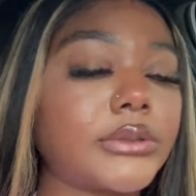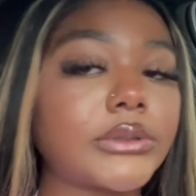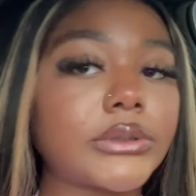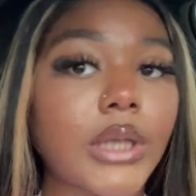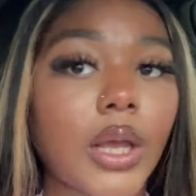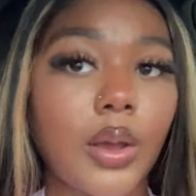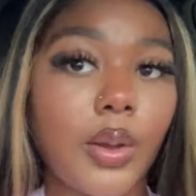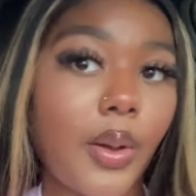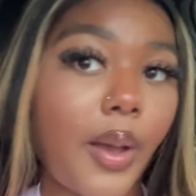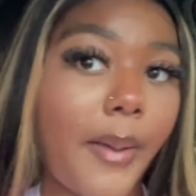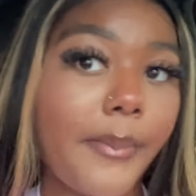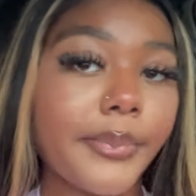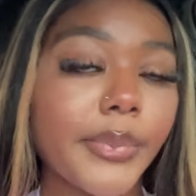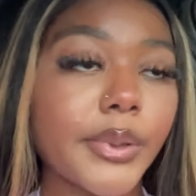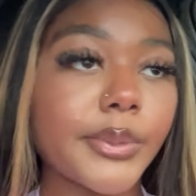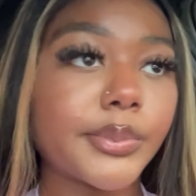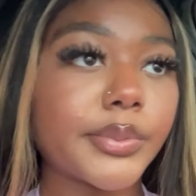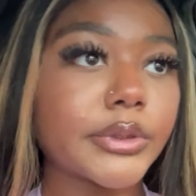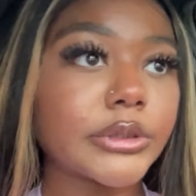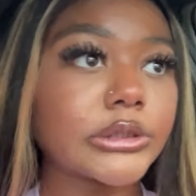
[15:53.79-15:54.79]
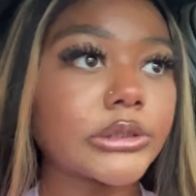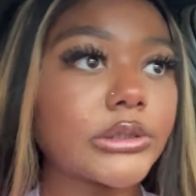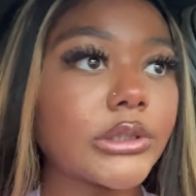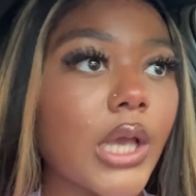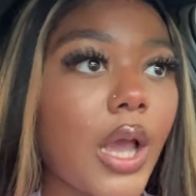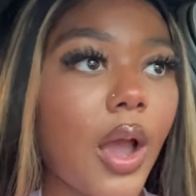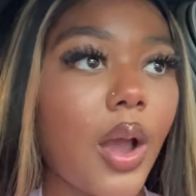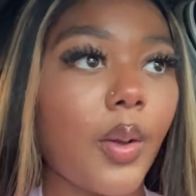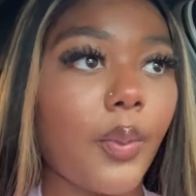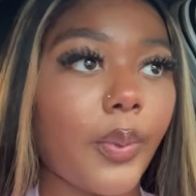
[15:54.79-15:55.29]
So I'm gonna be bringing
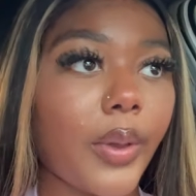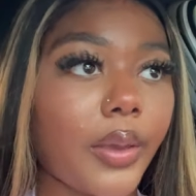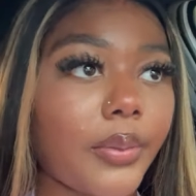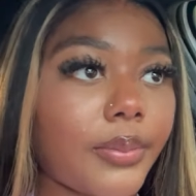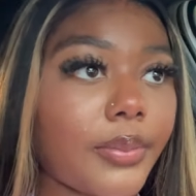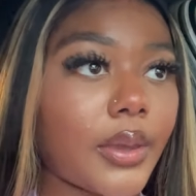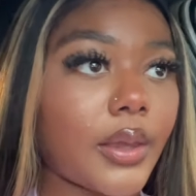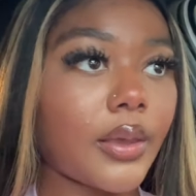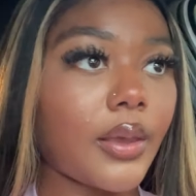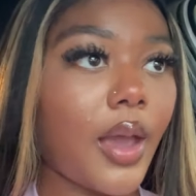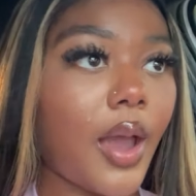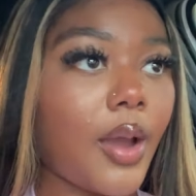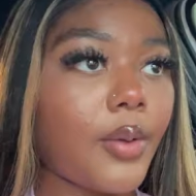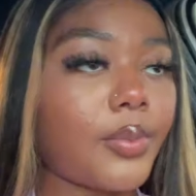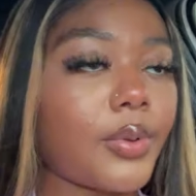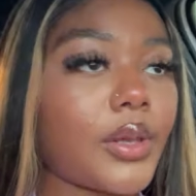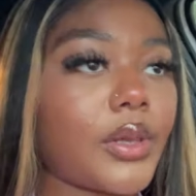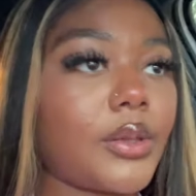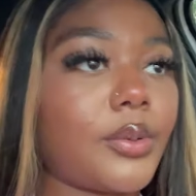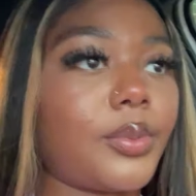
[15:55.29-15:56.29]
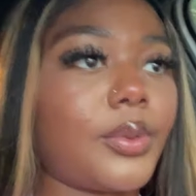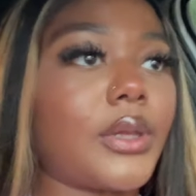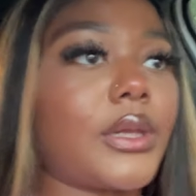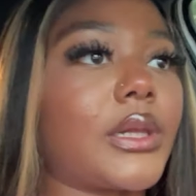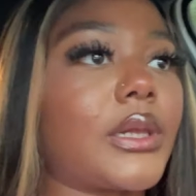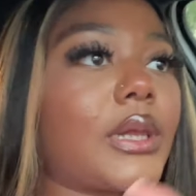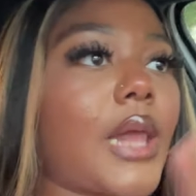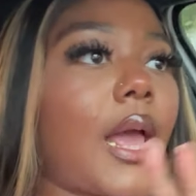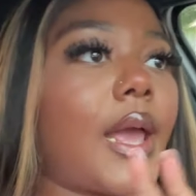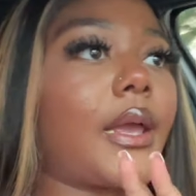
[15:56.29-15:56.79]
y'all with me. I really, really
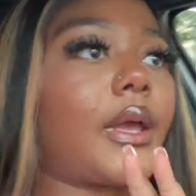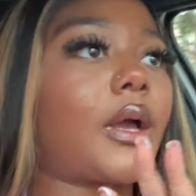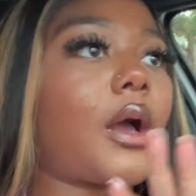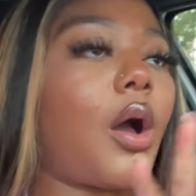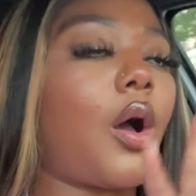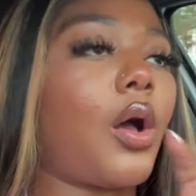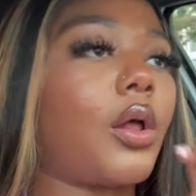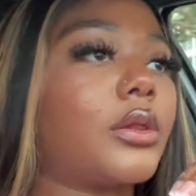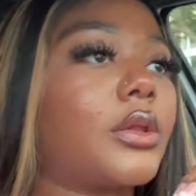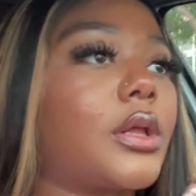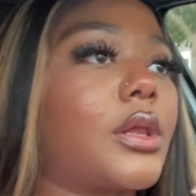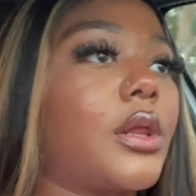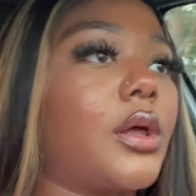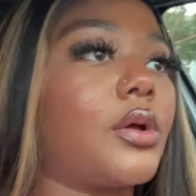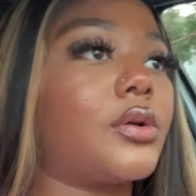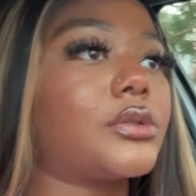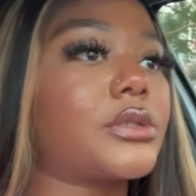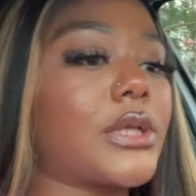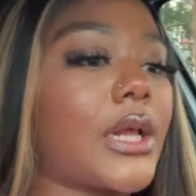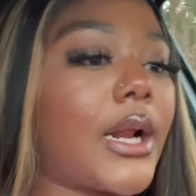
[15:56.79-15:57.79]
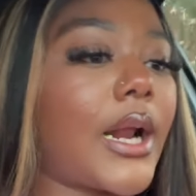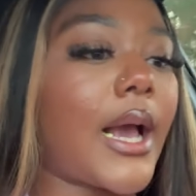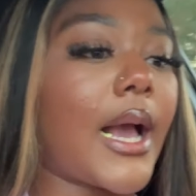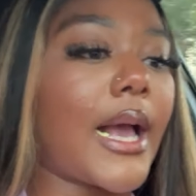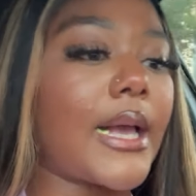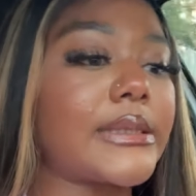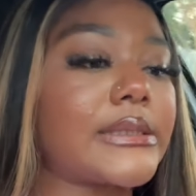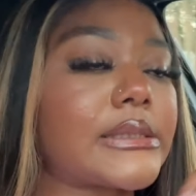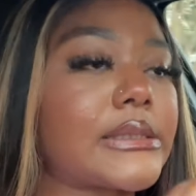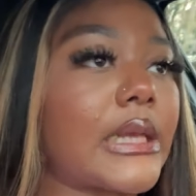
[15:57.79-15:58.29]
like all the clothes that I
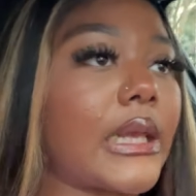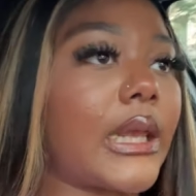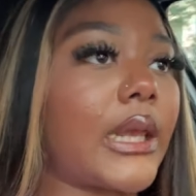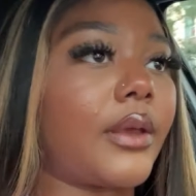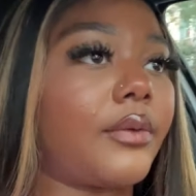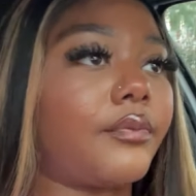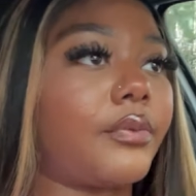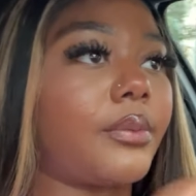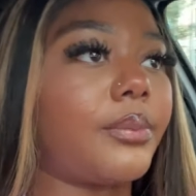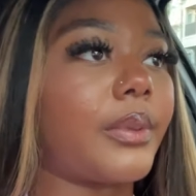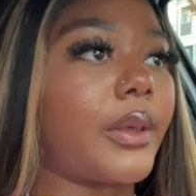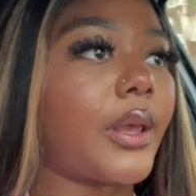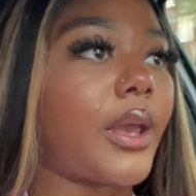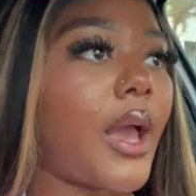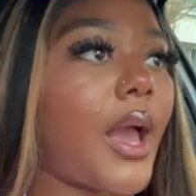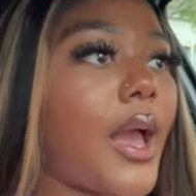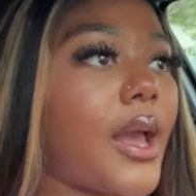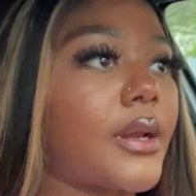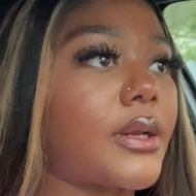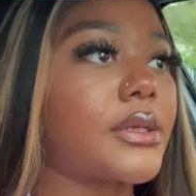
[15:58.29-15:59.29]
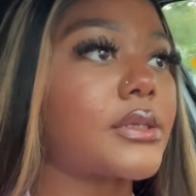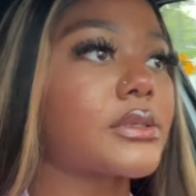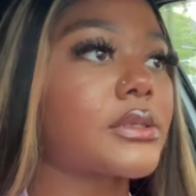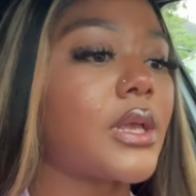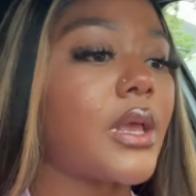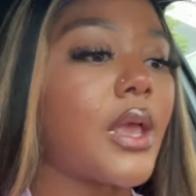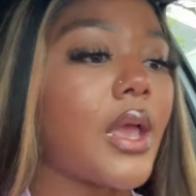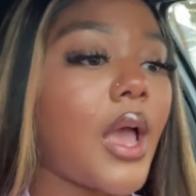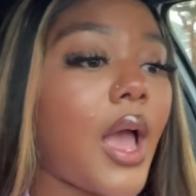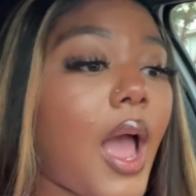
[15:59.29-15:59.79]
got sent, if we being honest.
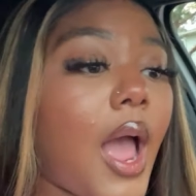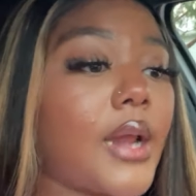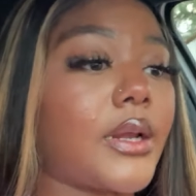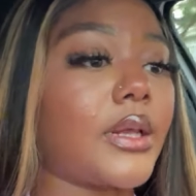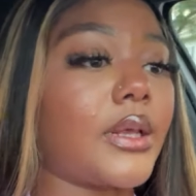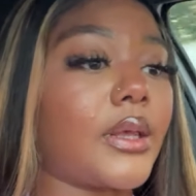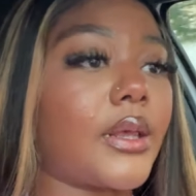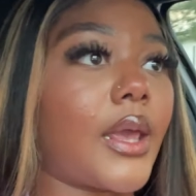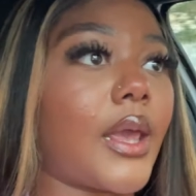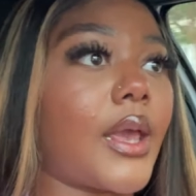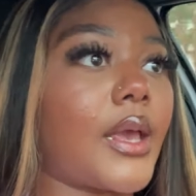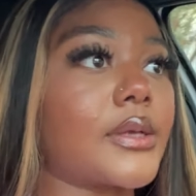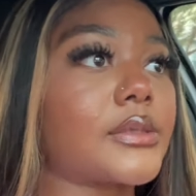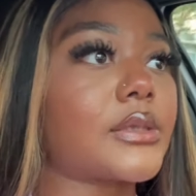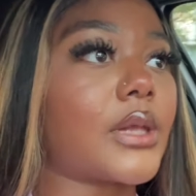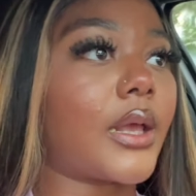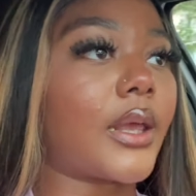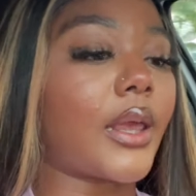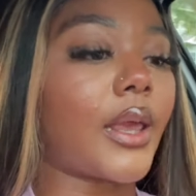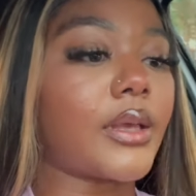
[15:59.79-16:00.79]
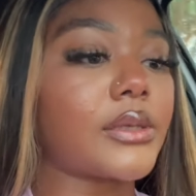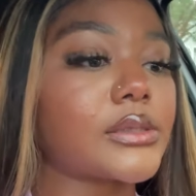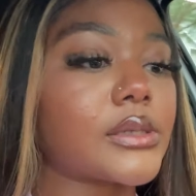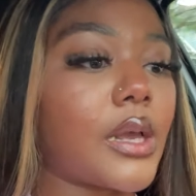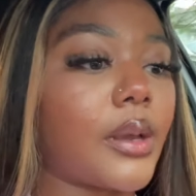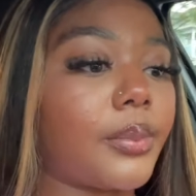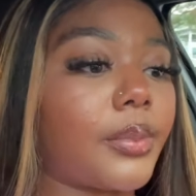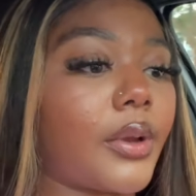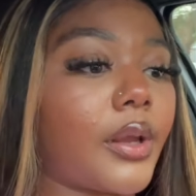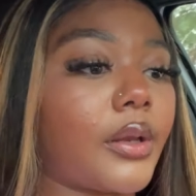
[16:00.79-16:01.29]
I need gas like
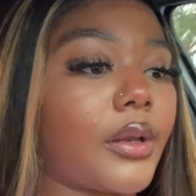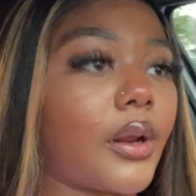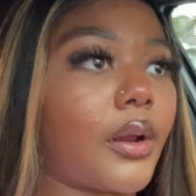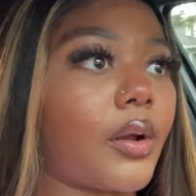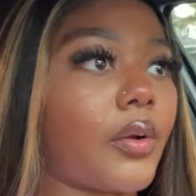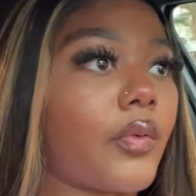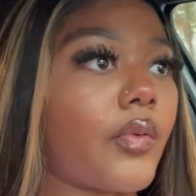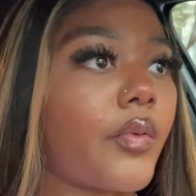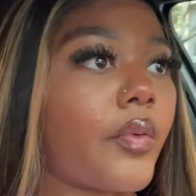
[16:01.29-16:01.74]
ASAP right now.